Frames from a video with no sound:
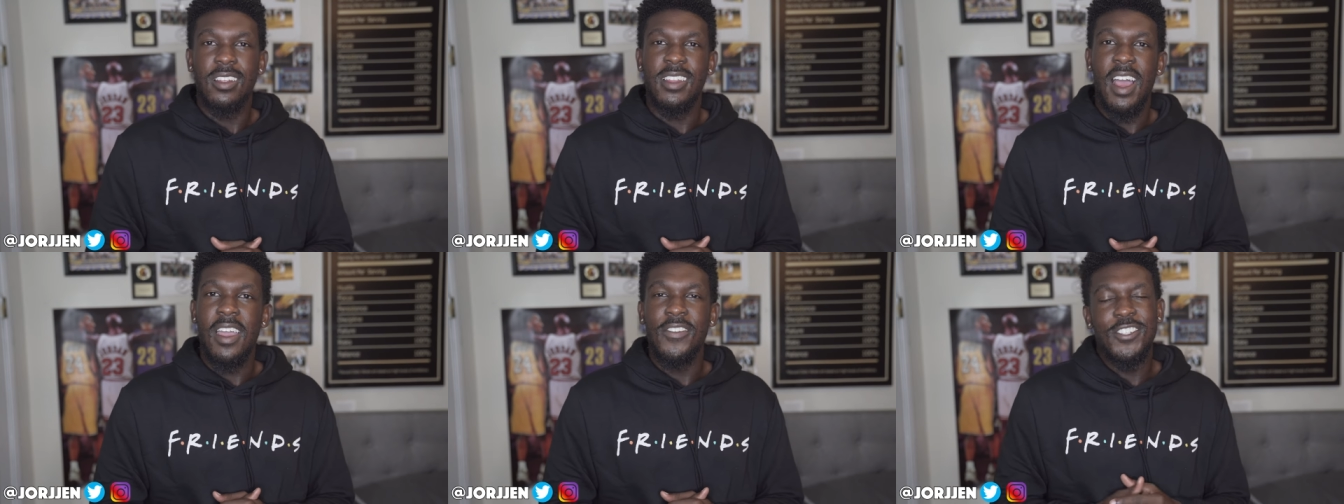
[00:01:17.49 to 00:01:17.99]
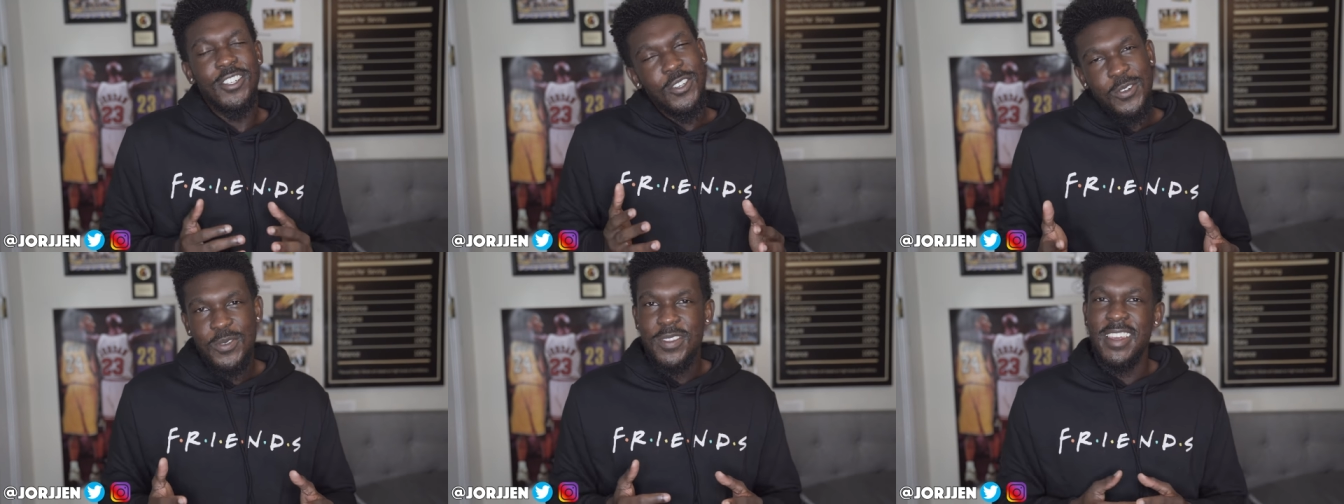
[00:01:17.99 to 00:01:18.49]
dive into
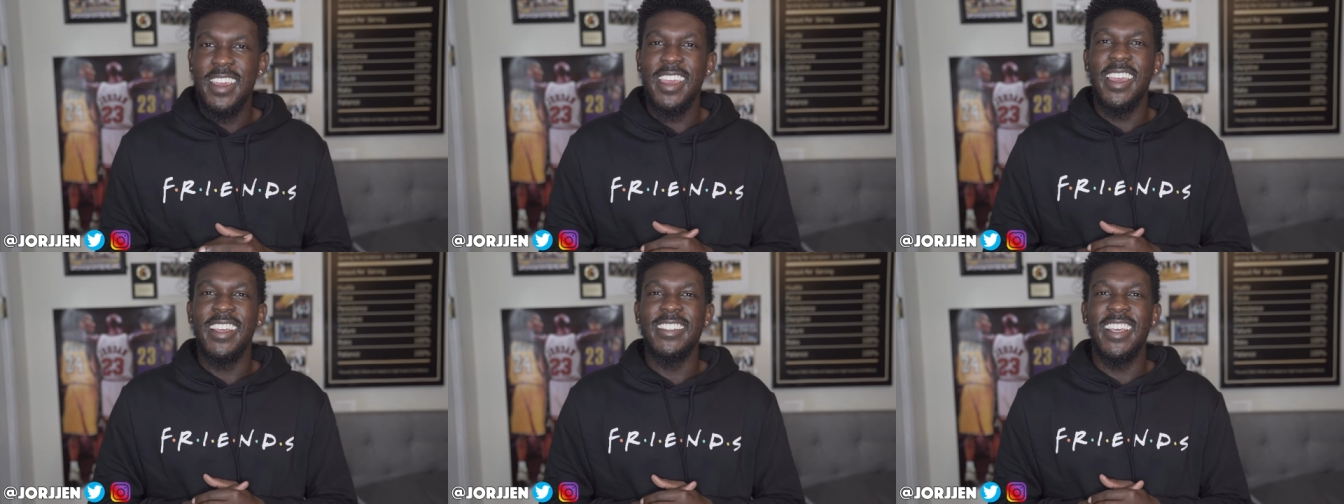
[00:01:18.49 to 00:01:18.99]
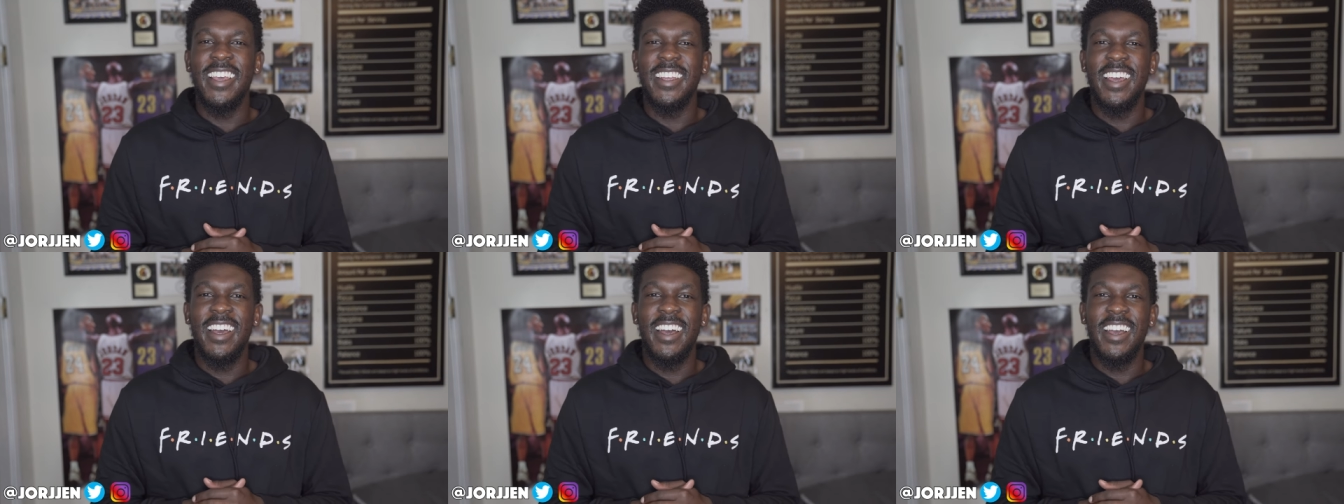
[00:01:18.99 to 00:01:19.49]
new things
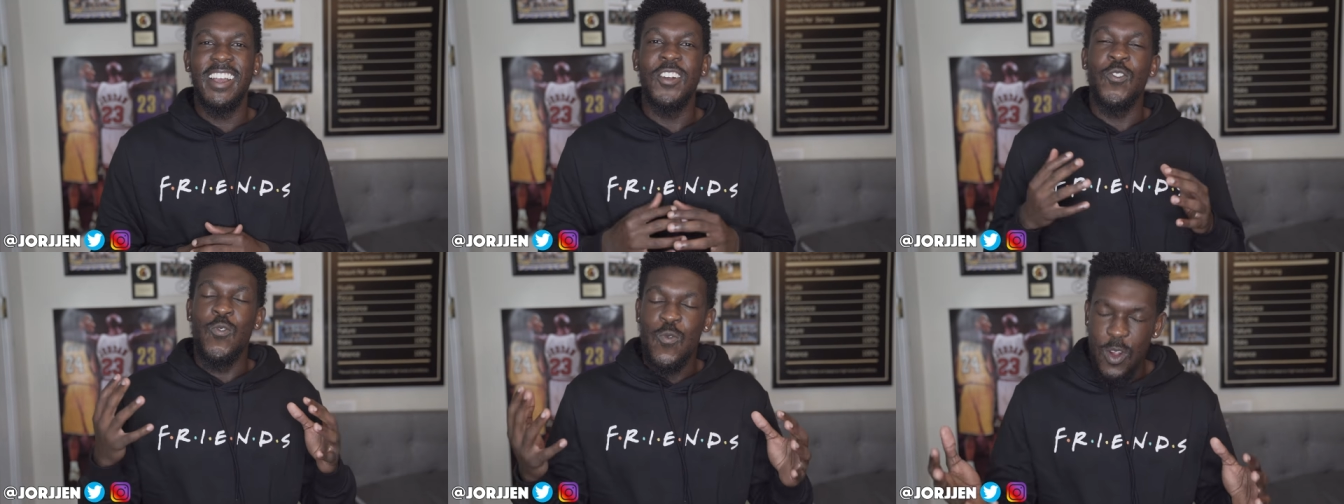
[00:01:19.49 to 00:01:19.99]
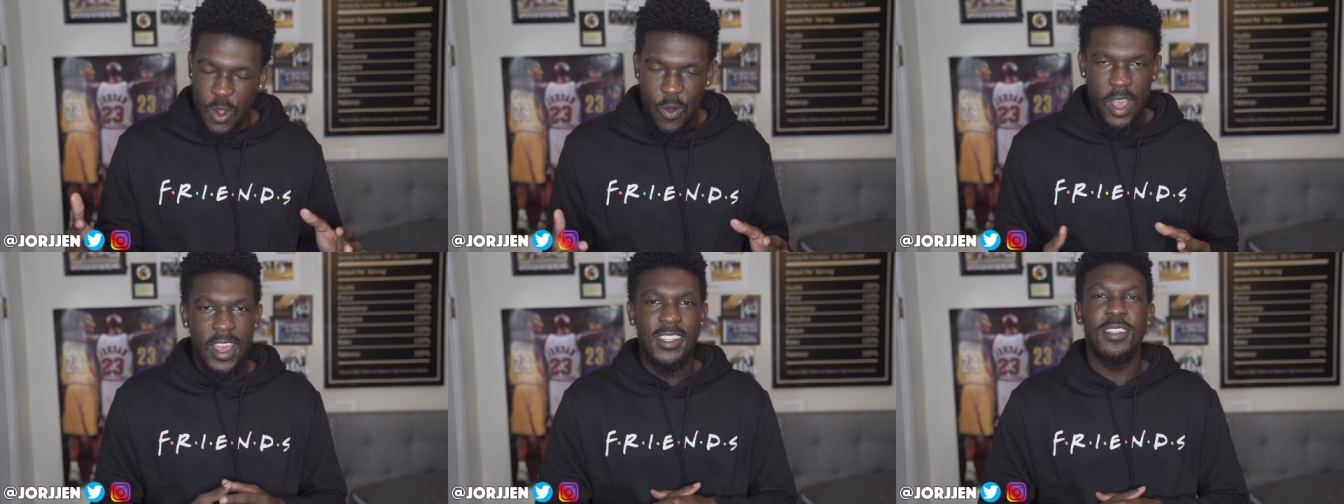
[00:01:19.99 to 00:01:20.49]
and uh,
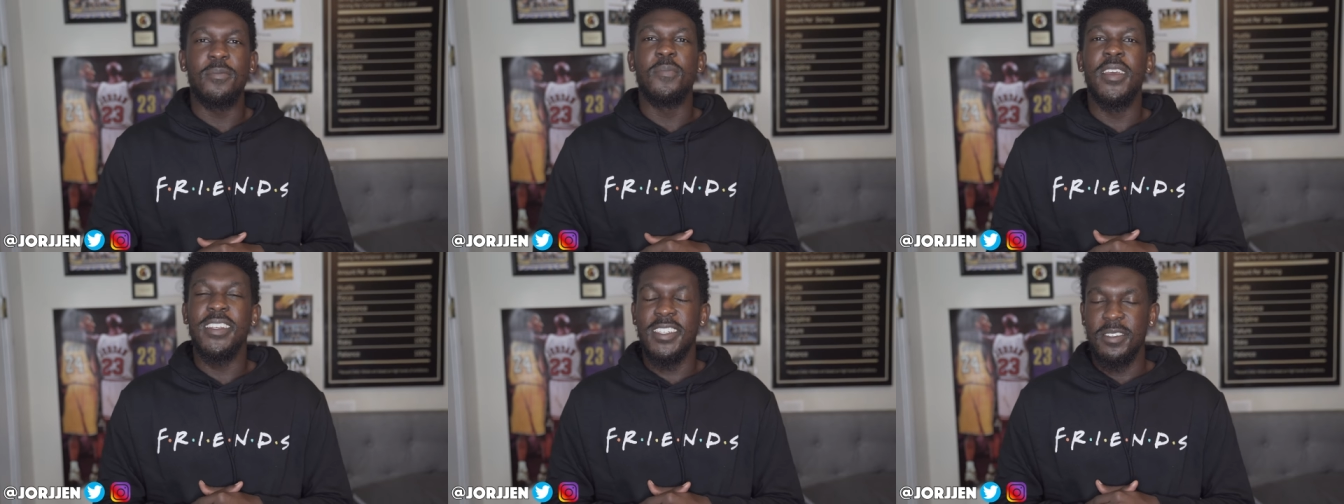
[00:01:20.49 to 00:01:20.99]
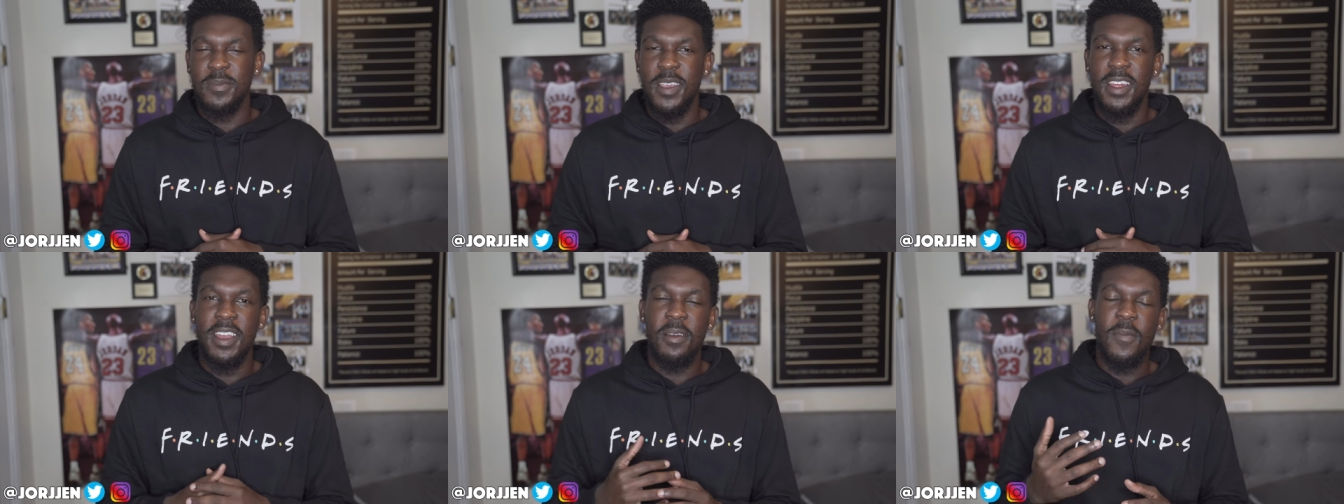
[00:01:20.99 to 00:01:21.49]
grow as a
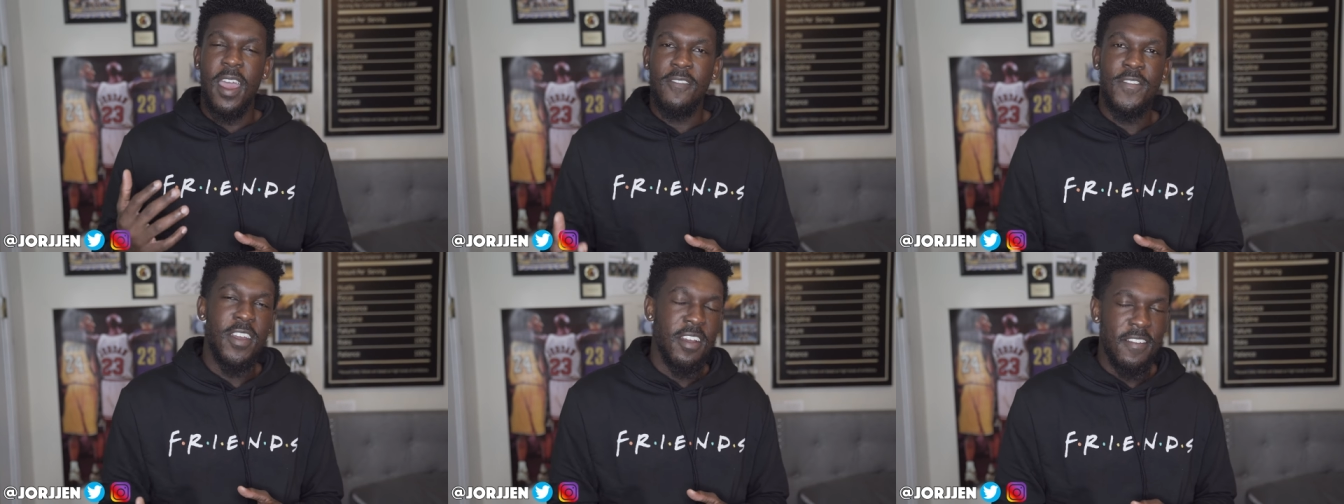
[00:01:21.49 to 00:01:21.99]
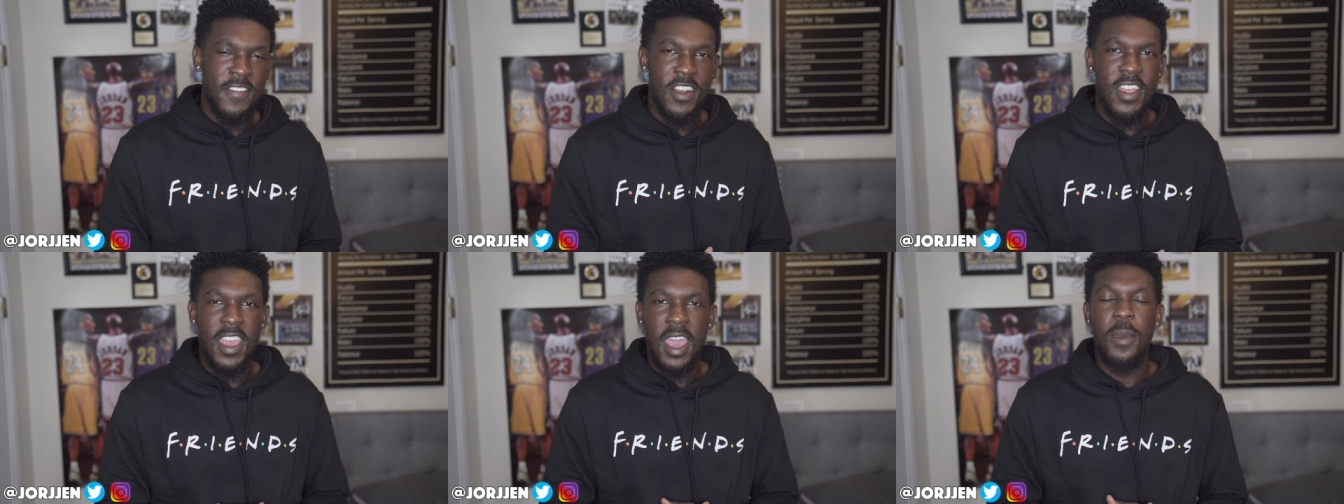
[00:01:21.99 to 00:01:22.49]
businessman. I'm very,
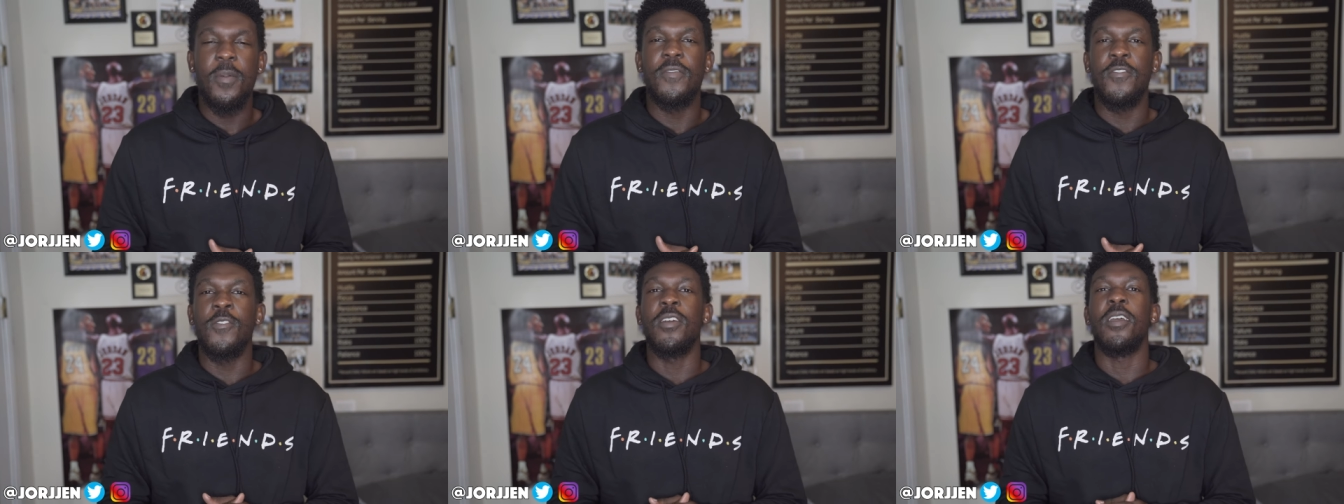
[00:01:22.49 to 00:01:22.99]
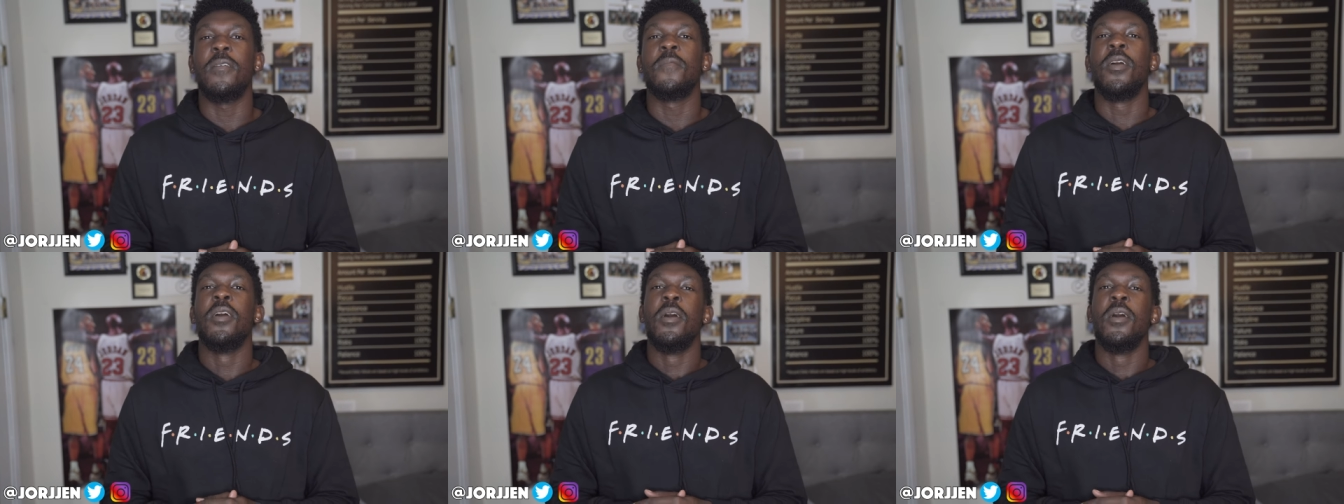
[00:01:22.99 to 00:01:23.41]
very happy for him.